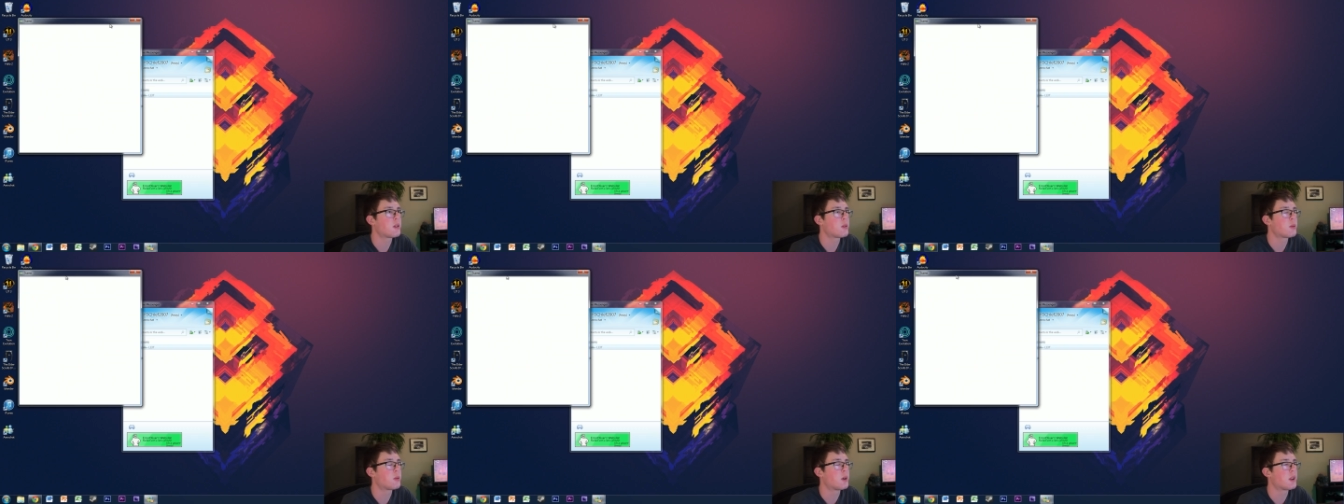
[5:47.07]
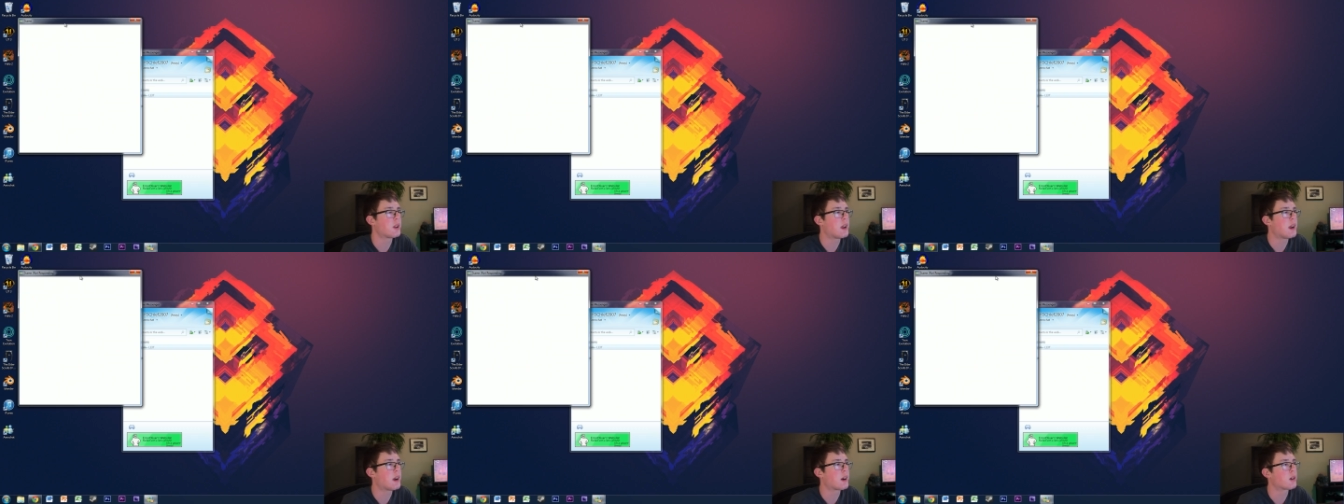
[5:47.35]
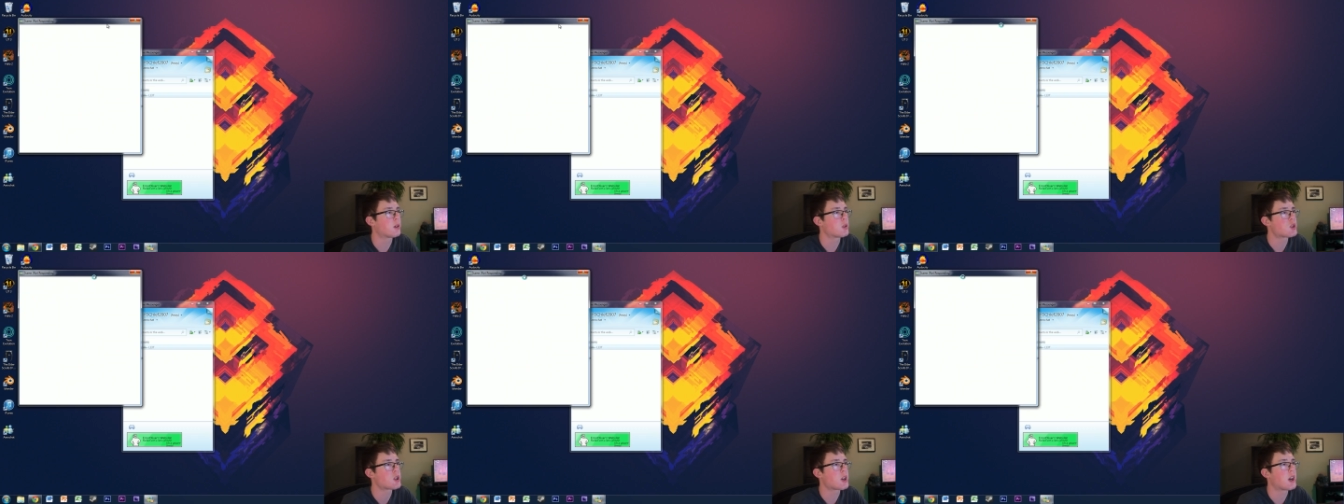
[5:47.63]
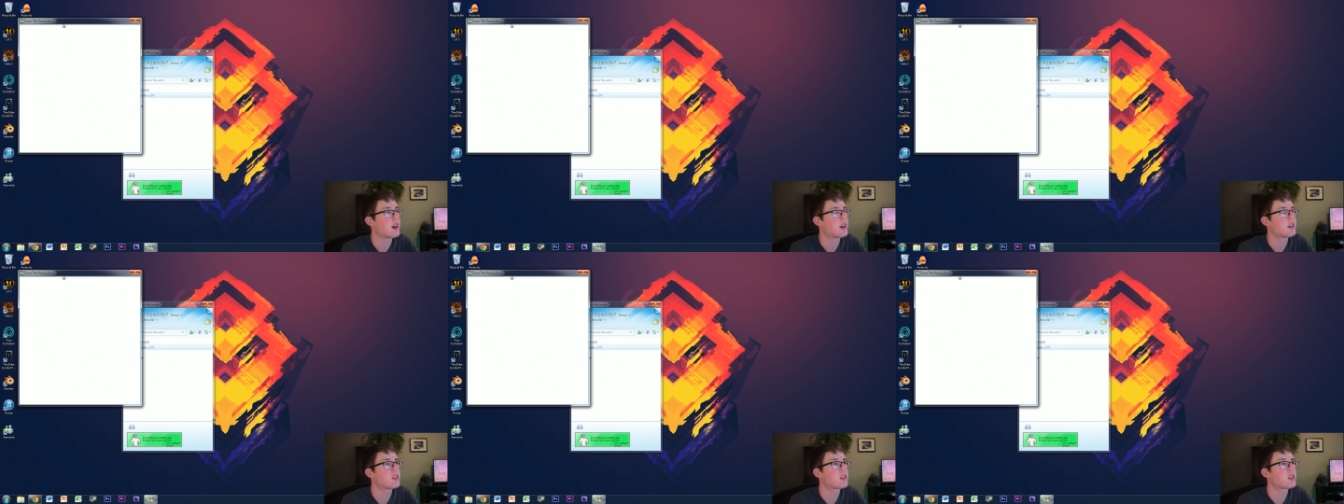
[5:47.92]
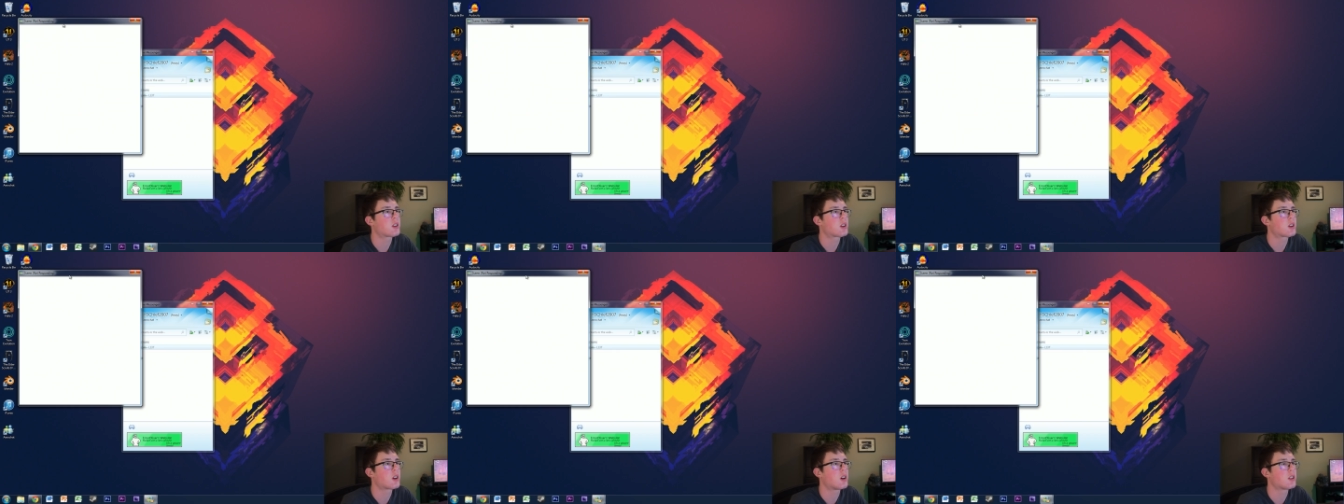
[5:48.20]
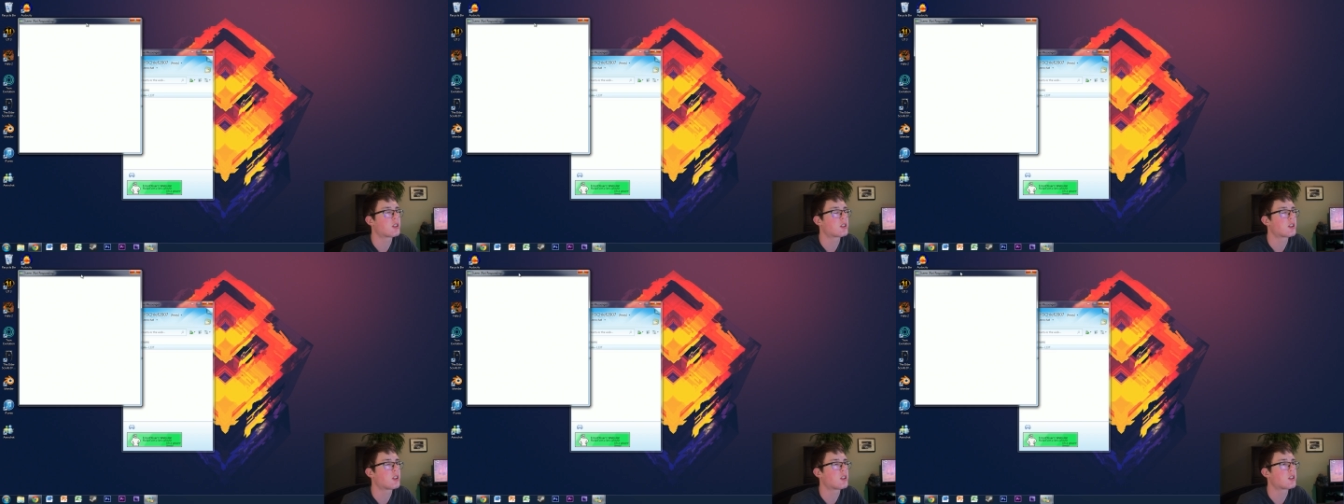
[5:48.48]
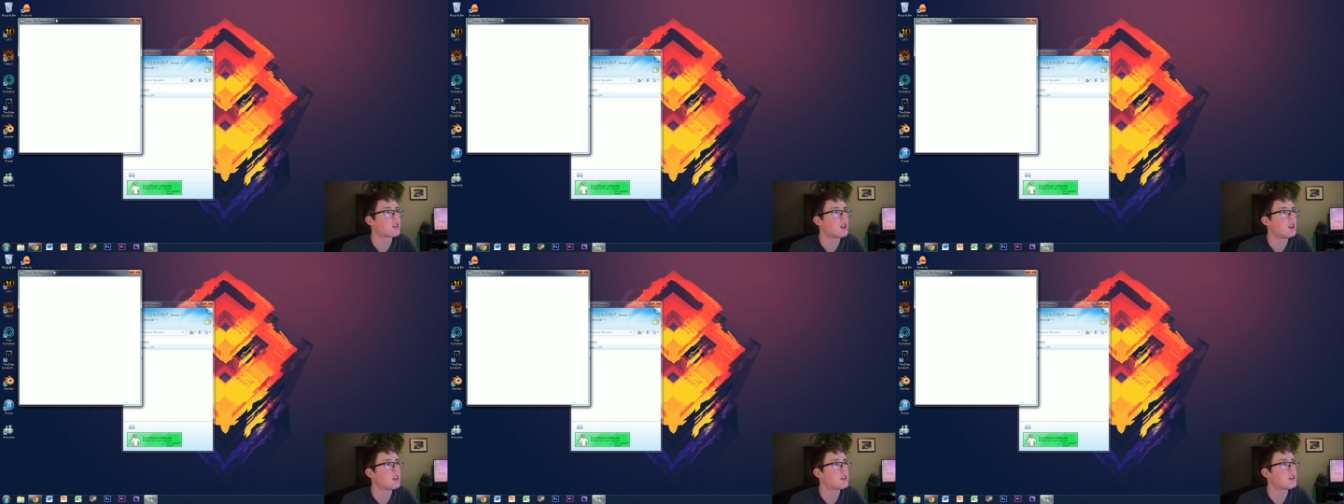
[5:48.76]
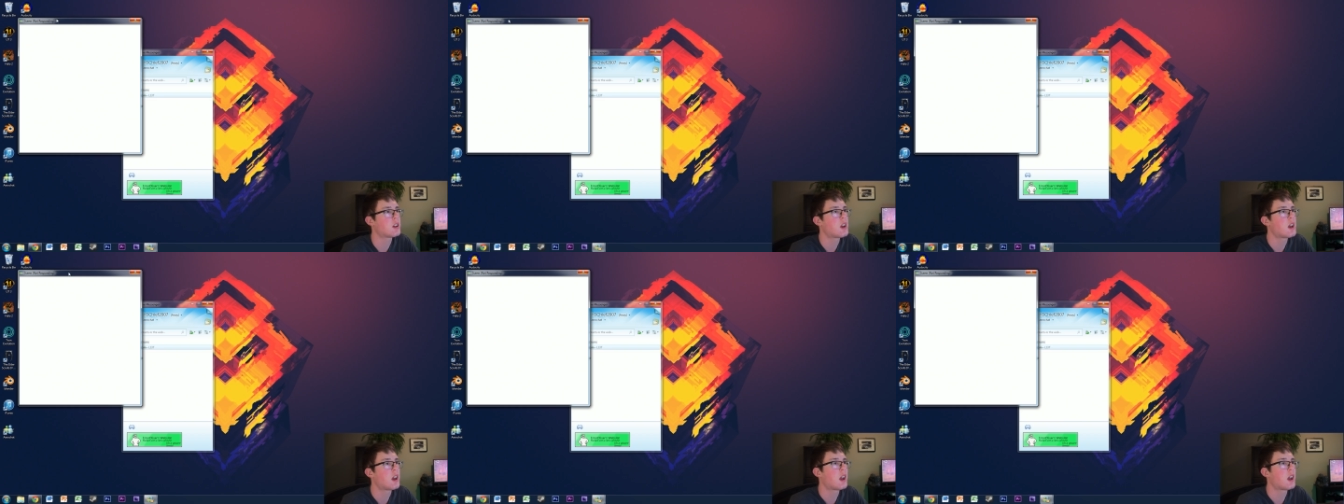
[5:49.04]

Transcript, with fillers: what AeroChat calls the scene.